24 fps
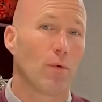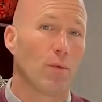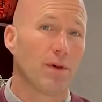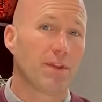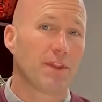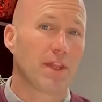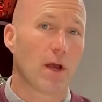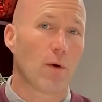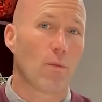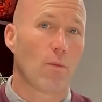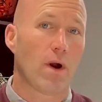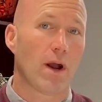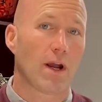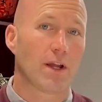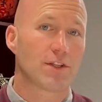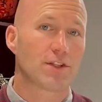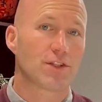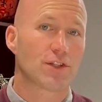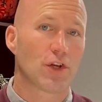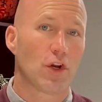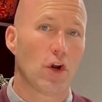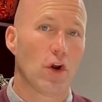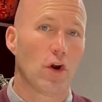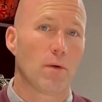But with that wide
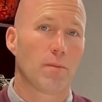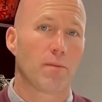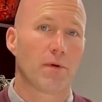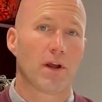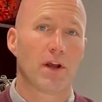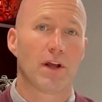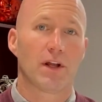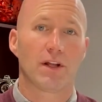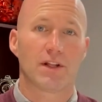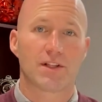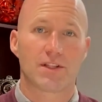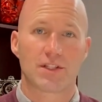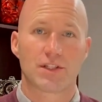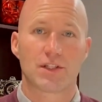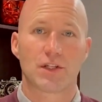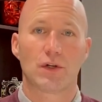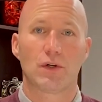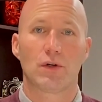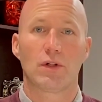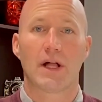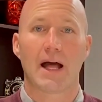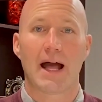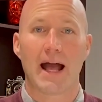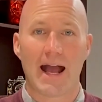scope, it's
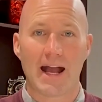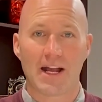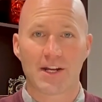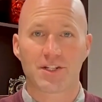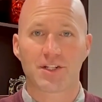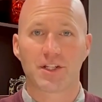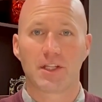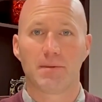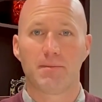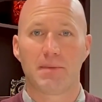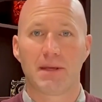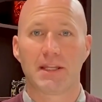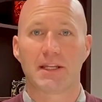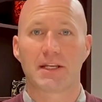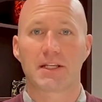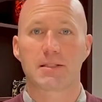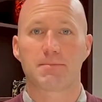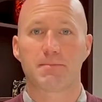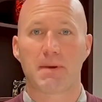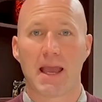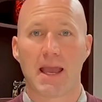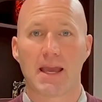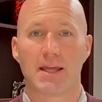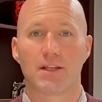still actually being
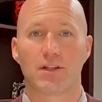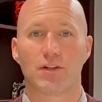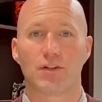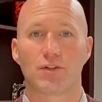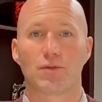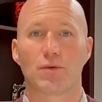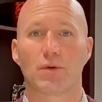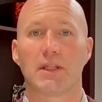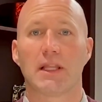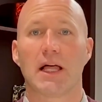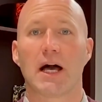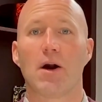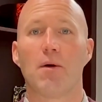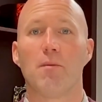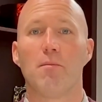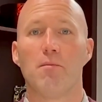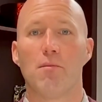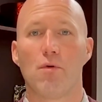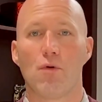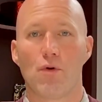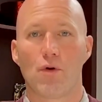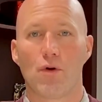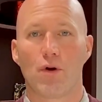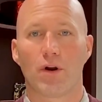expanded to allow
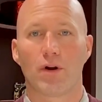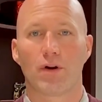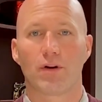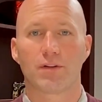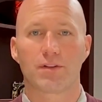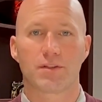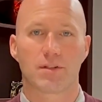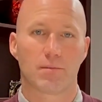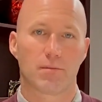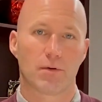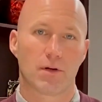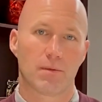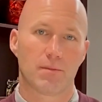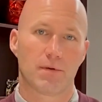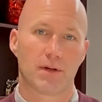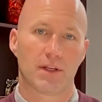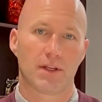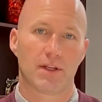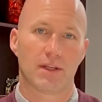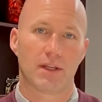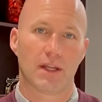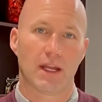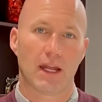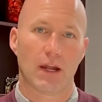more
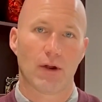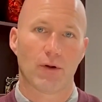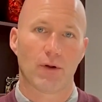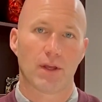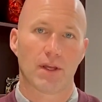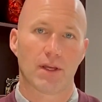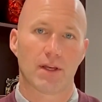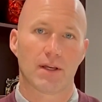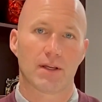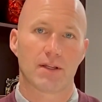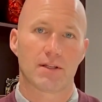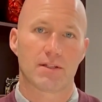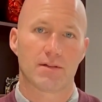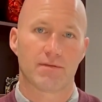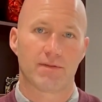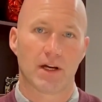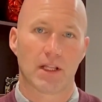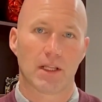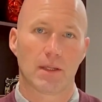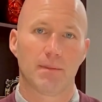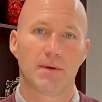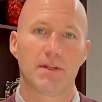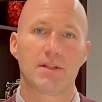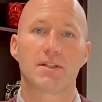suburban area
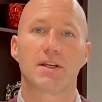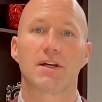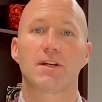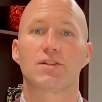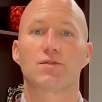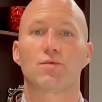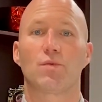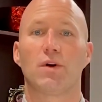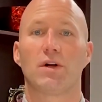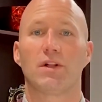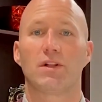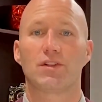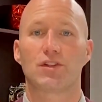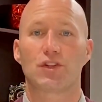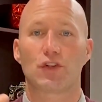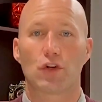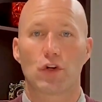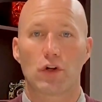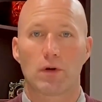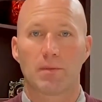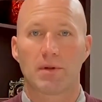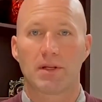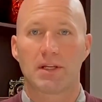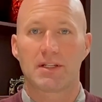development, as well as
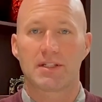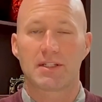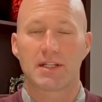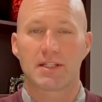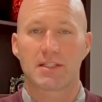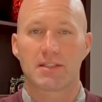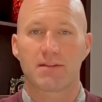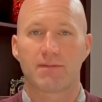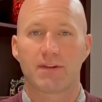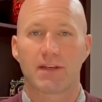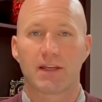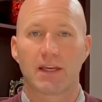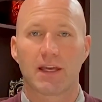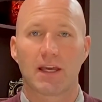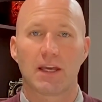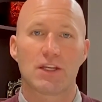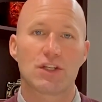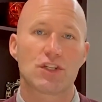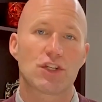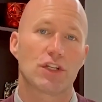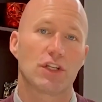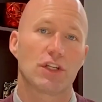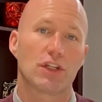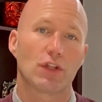urban
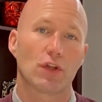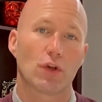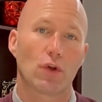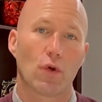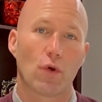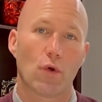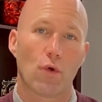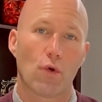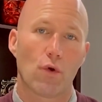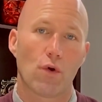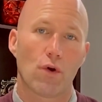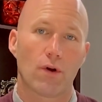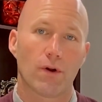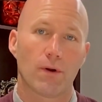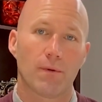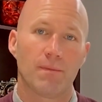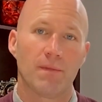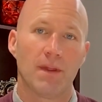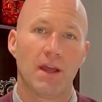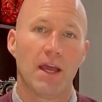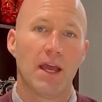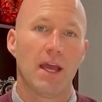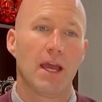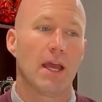intensification in the core.
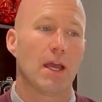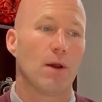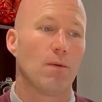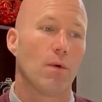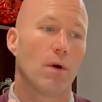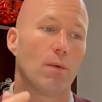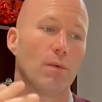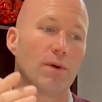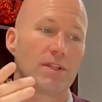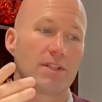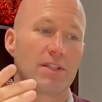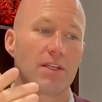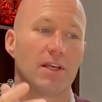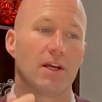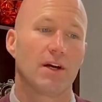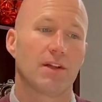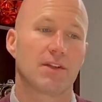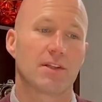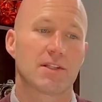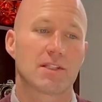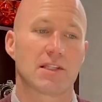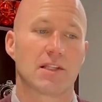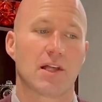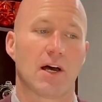And what we see on
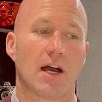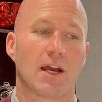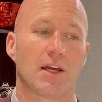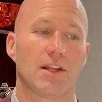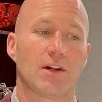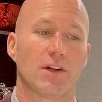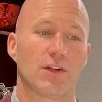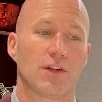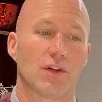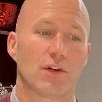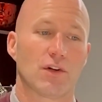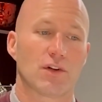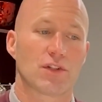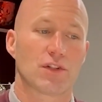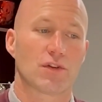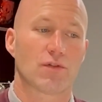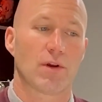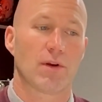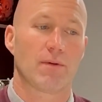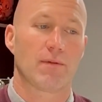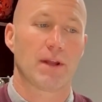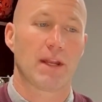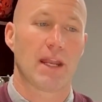the slide on your screen